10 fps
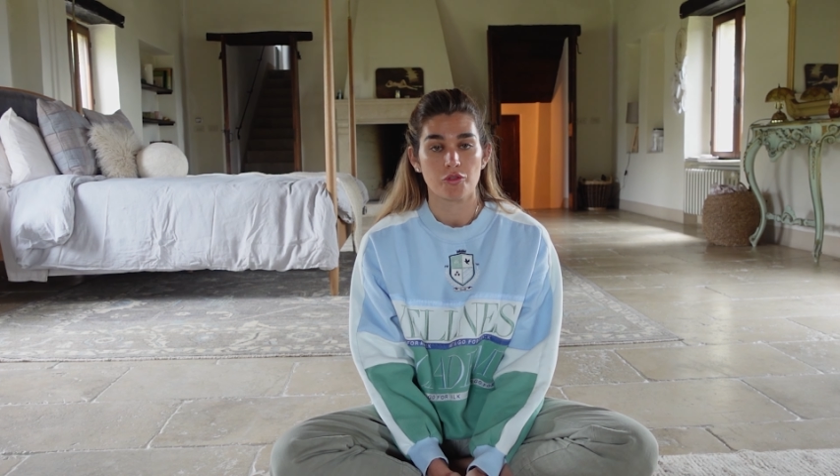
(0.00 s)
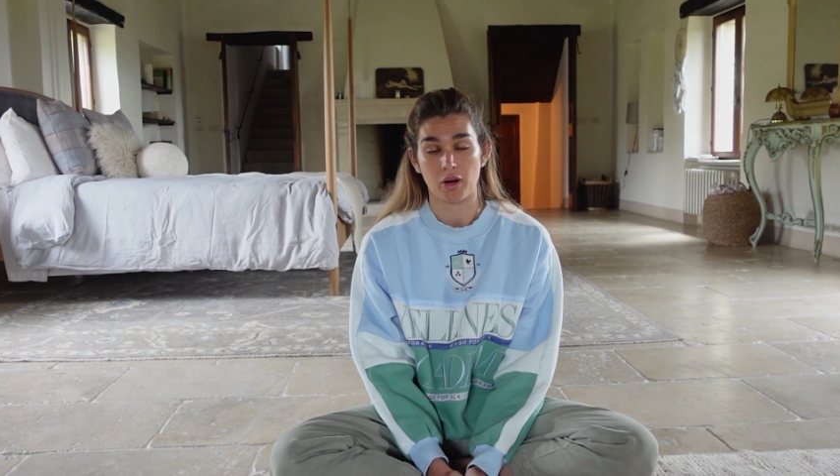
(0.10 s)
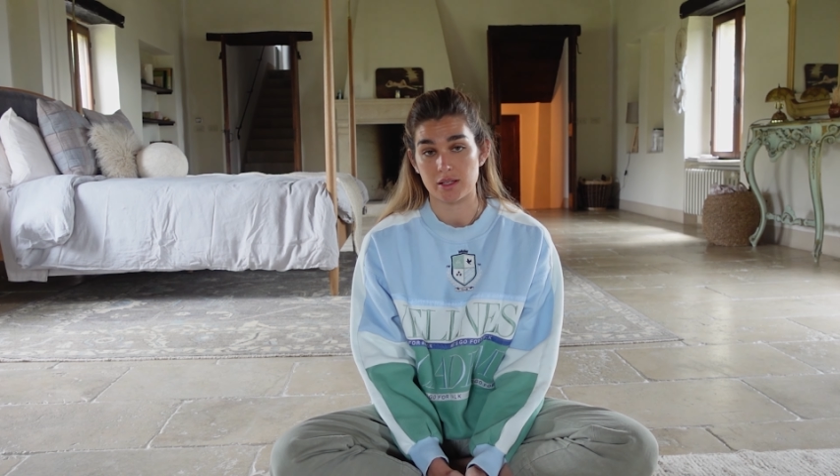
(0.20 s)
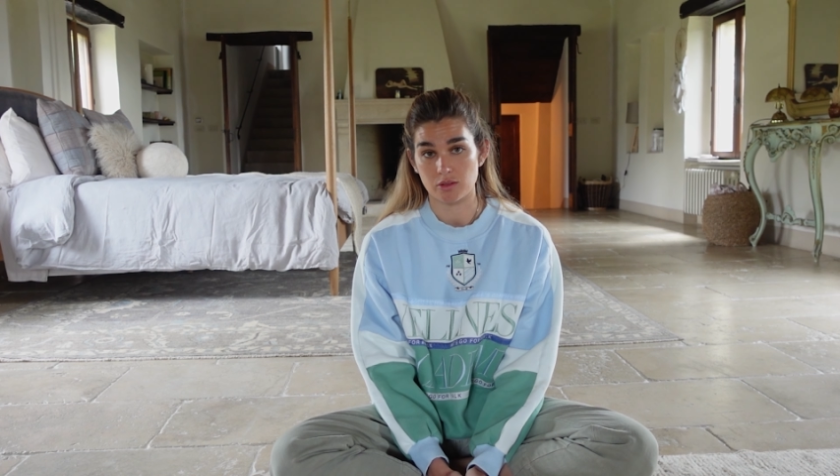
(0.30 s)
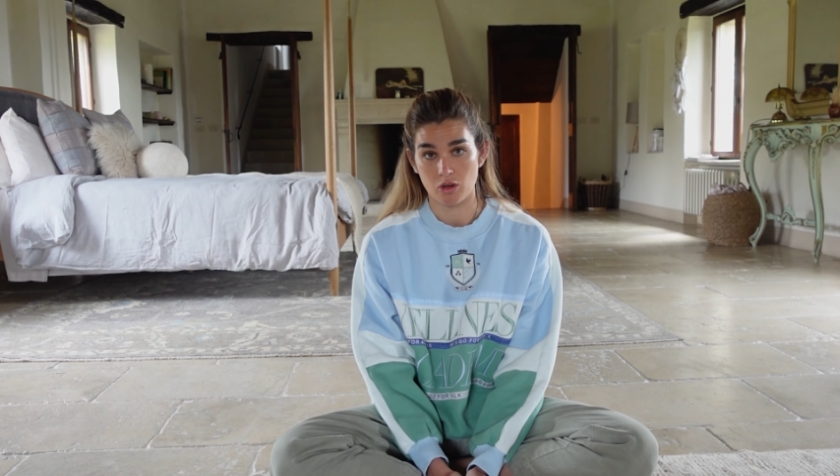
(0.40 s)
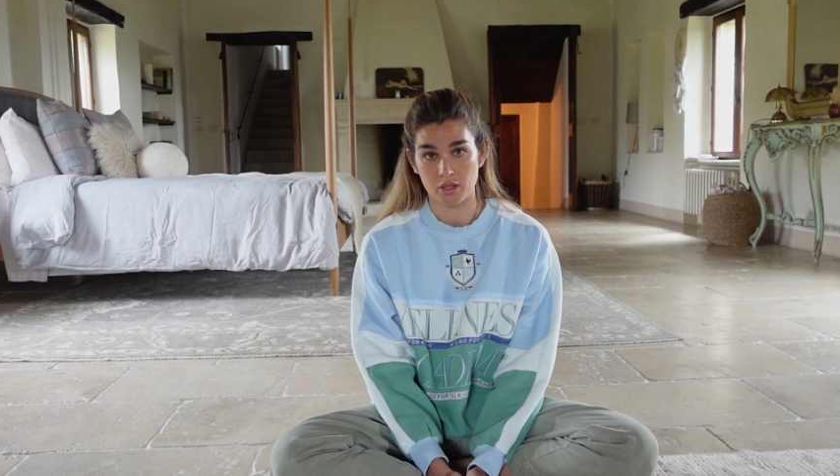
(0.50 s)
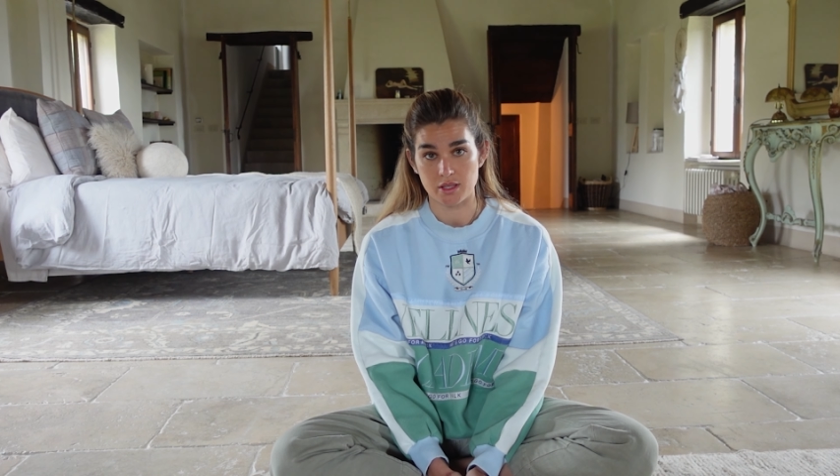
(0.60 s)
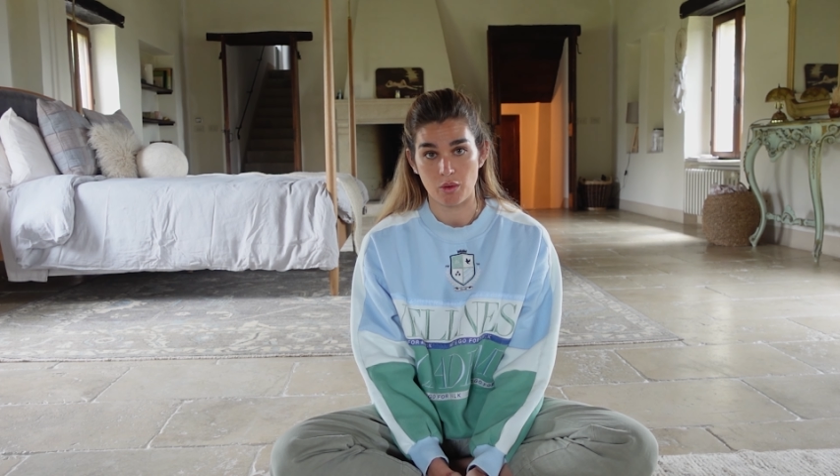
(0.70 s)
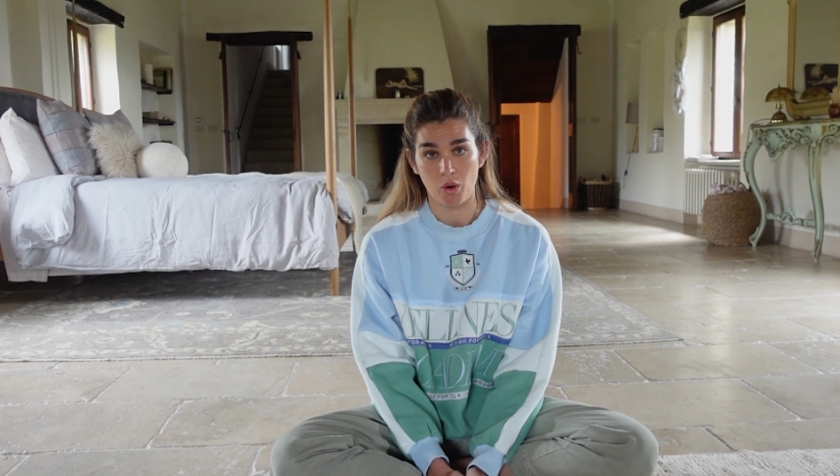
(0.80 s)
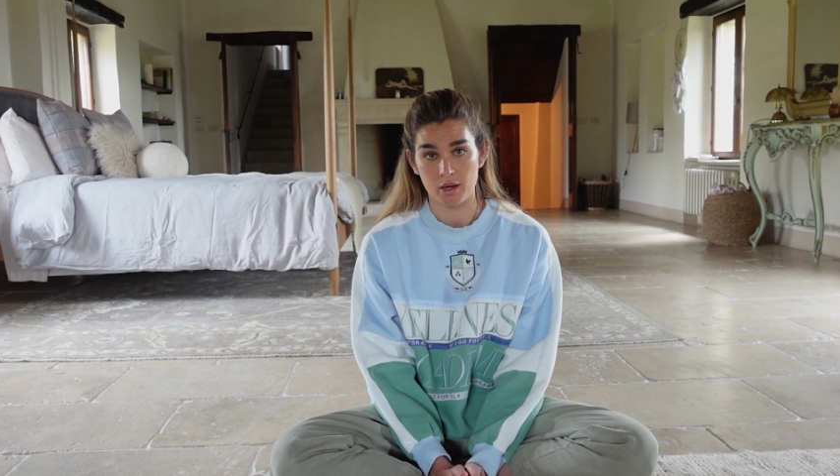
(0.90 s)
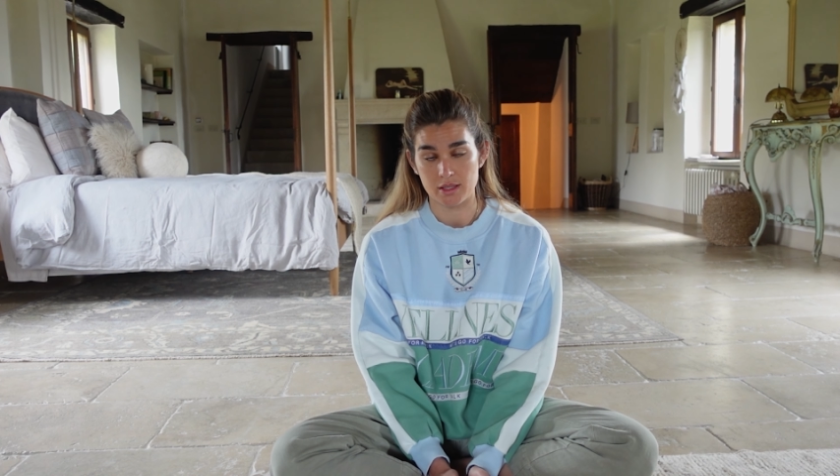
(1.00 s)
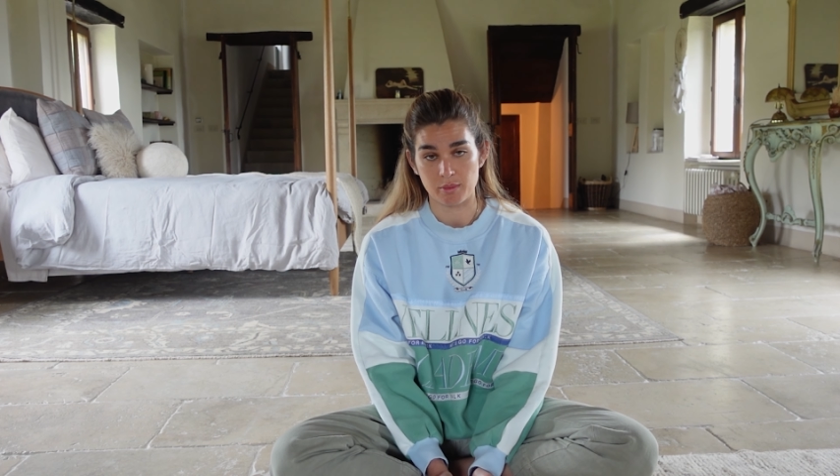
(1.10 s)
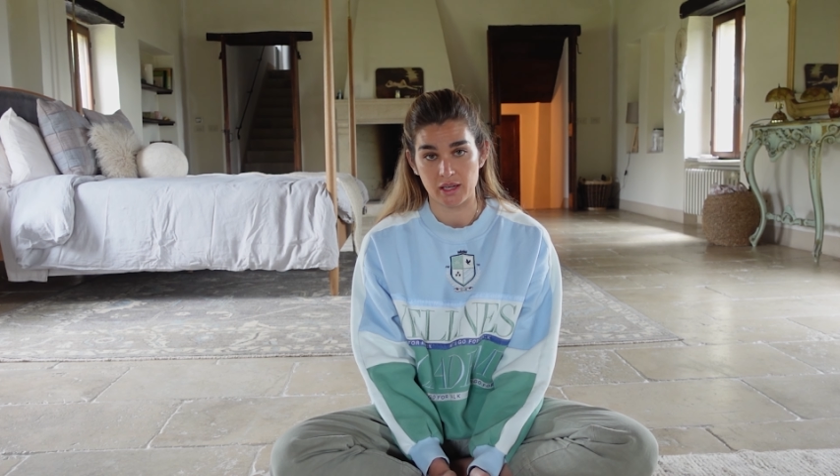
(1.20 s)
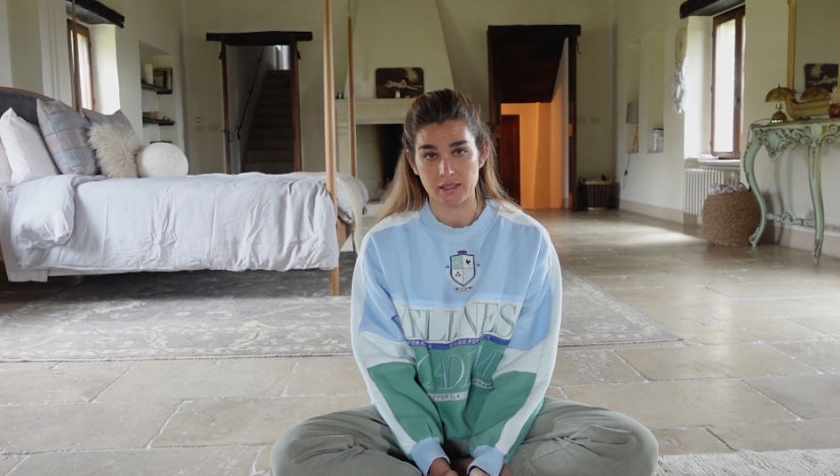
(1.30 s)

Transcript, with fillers: for as long as I want, as many